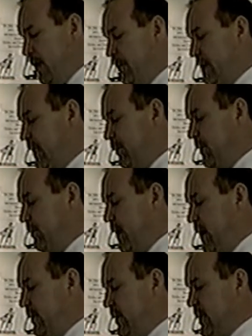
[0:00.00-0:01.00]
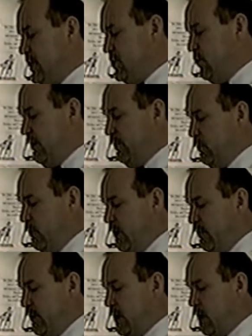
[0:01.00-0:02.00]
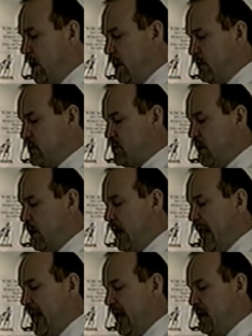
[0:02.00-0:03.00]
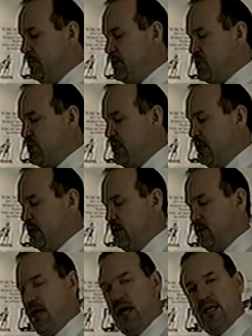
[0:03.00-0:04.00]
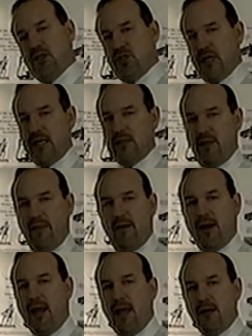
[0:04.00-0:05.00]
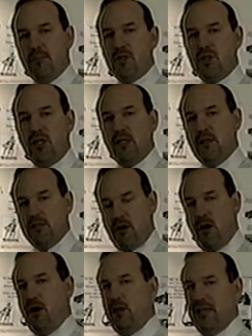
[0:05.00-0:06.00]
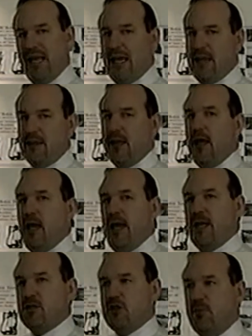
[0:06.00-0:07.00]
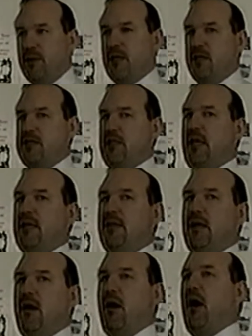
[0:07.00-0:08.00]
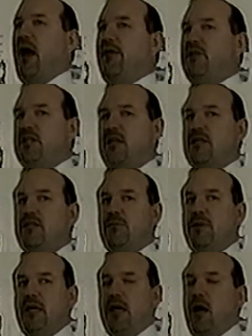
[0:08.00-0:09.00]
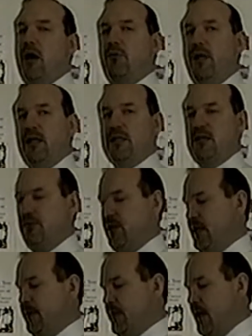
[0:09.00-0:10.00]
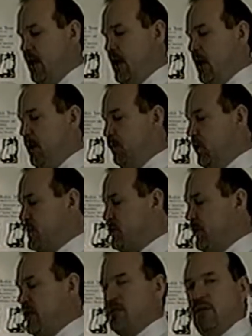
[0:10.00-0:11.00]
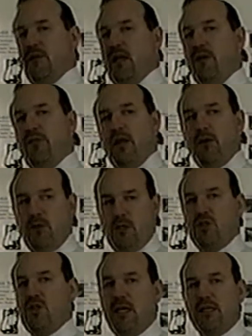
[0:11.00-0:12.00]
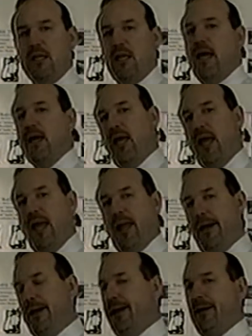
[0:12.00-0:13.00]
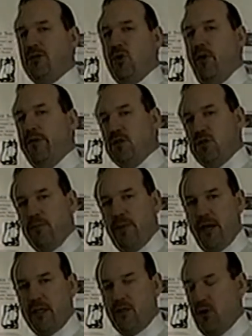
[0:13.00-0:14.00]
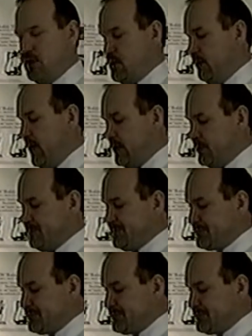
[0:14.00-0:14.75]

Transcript: But keep in mind that each and every one of the collars are hand-machined. They're not injected. They're hand-machined. These are all lathe. And so because of that, they have a tendency to be relatively more expensive than if they were injected like a toy that you'd buy at Toys R Us.